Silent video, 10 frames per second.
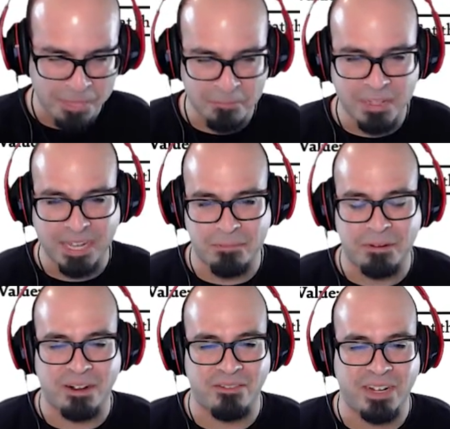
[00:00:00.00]
You got a
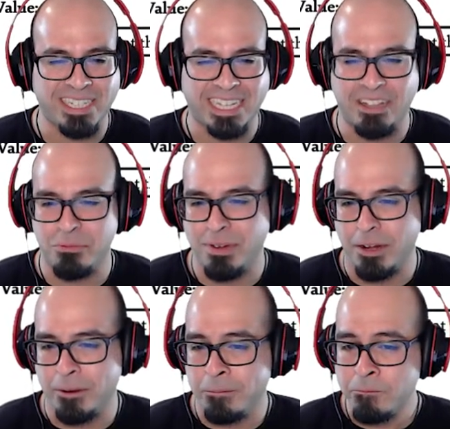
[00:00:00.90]
perk, Raised Skeletal
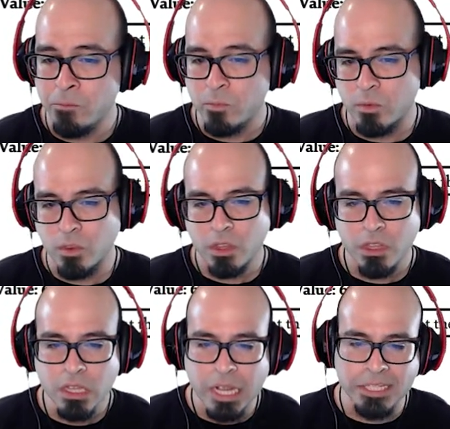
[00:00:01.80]
Buddy.
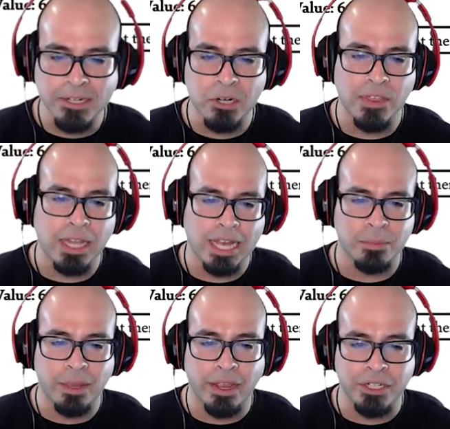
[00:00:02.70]
As you turn over the
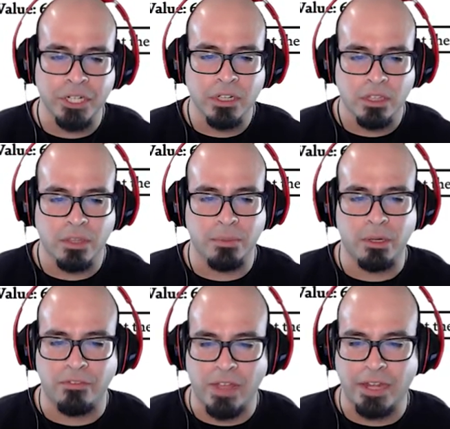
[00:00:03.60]
last page, the
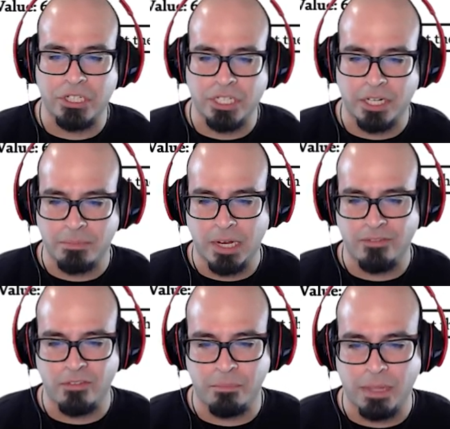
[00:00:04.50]
book vanishes in a puff
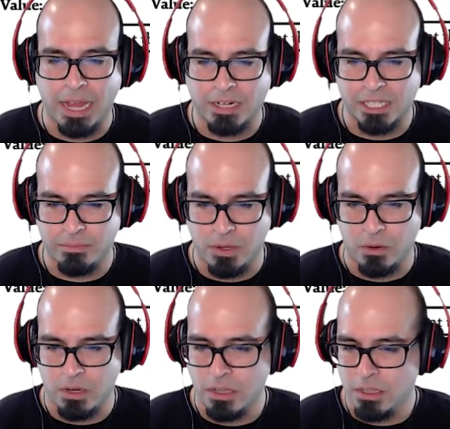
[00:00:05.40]
of black
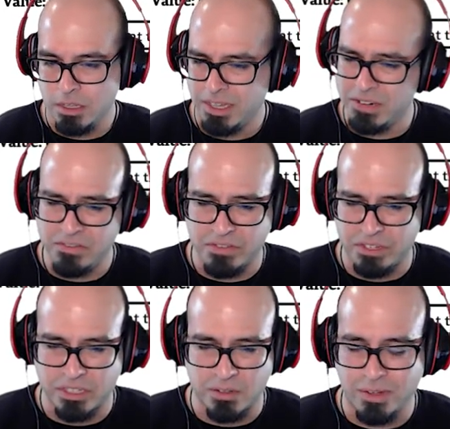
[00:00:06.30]
smoke. You don't feel
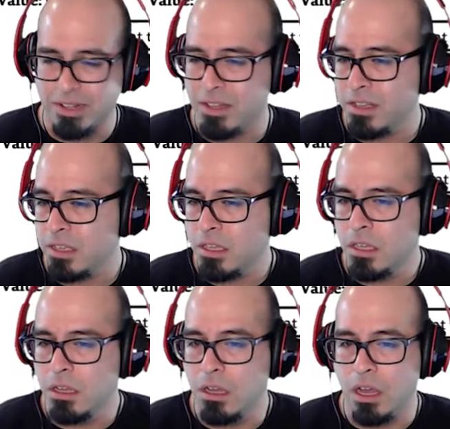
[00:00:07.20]
so well.
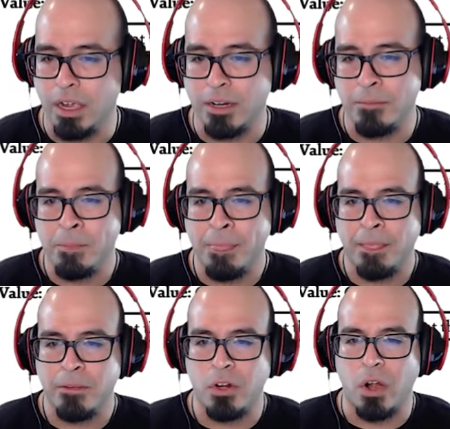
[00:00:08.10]
Ugh.
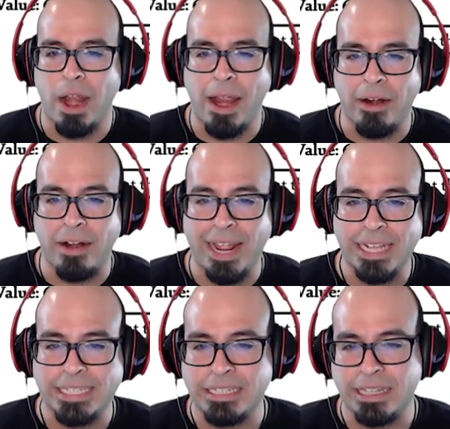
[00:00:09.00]
Your hair
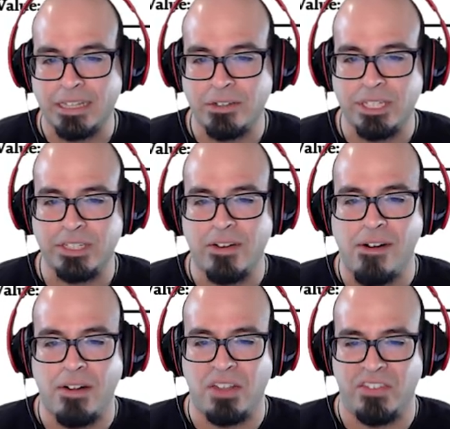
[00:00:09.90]
instantly loses
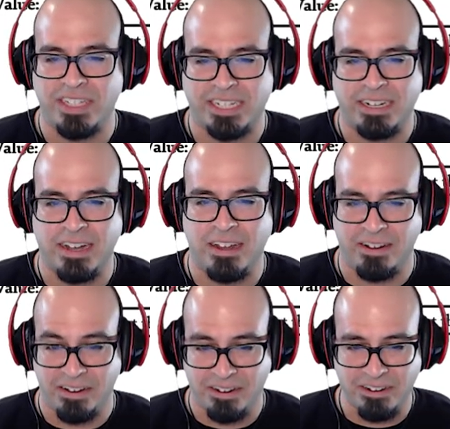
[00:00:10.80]
all of its
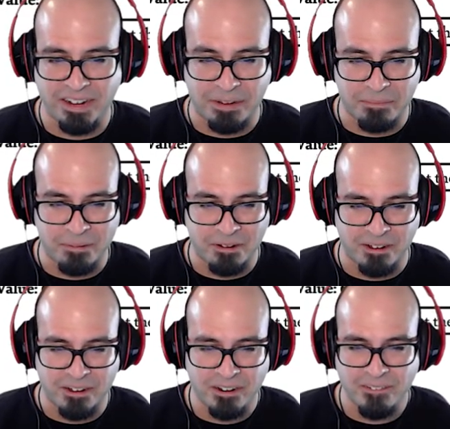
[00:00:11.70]
color. You got a
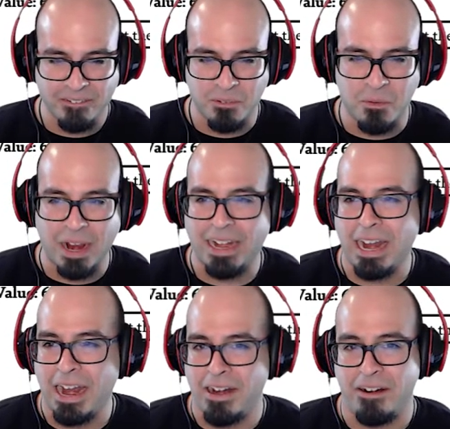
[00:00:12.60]
perk, white
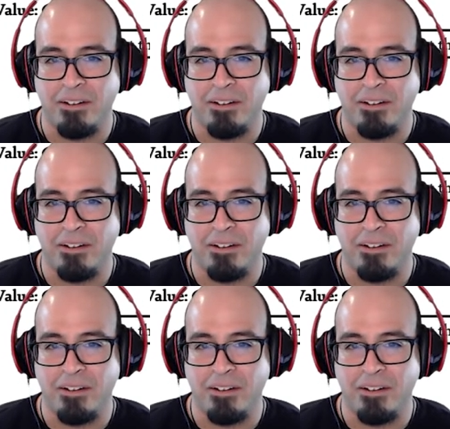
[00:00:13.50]
hair.